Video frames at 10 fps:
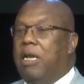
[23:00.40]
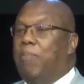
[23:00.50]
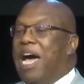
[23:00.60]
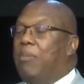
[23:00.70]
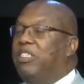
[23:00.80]
and the
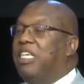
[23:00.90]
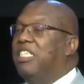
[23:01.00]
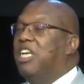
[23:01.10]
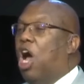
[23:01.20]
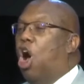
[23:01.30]
Bible
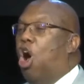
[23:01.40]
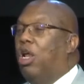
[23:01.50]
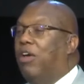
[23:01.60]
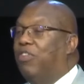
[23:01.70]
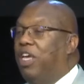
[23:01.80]
says
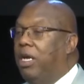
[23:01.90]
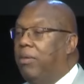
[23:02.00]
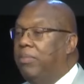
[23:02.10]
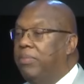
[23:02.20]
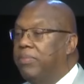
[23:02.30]
all of
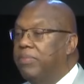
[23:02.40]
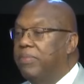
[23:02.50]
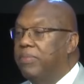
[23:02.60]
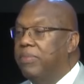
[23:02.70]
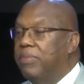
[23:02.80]
them,
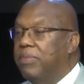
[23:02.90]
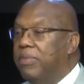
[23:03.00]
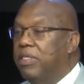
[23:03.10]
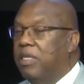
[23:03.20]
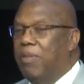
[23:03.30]

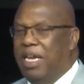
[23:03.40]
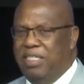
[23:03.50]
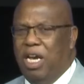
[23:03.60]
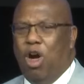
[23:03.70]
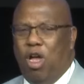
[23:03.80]
somebody
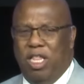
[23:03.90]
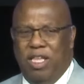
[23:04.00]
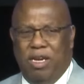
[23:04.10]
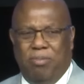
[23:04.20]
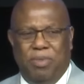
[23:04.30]
say all of
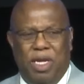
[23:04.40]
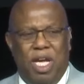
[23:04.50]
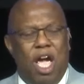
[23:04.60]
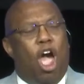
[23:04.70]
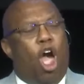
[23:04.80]
them,
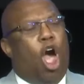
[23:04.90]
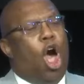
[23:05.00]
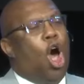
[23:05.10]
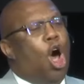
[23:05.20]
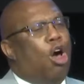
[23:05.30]

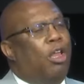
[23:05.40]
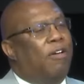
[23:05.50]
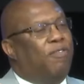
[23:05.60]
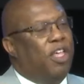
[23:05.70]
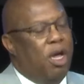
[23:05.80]
all
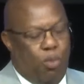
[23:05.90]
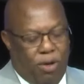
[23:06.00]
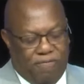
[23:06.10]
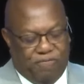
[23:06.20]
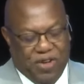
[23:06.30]
of them
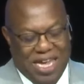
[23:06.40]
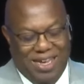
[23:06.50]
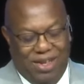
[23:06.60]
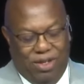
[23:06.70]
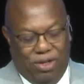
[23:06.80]
were
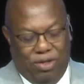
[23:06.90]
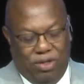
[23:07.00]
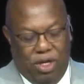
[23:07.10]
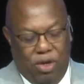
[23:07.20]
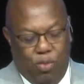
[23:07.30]

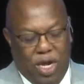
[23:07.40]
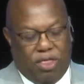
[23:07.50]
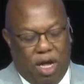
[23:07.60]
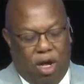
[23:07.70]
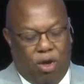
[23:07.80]
filled with
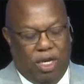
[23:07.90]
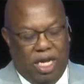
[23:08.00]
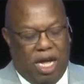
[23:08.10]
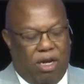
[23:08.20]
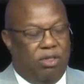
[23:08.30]
the Holy
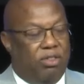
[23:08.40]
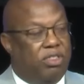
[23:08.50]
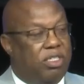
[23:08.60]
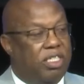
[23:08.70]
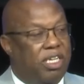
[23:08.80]

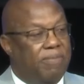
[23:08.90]
Ghost.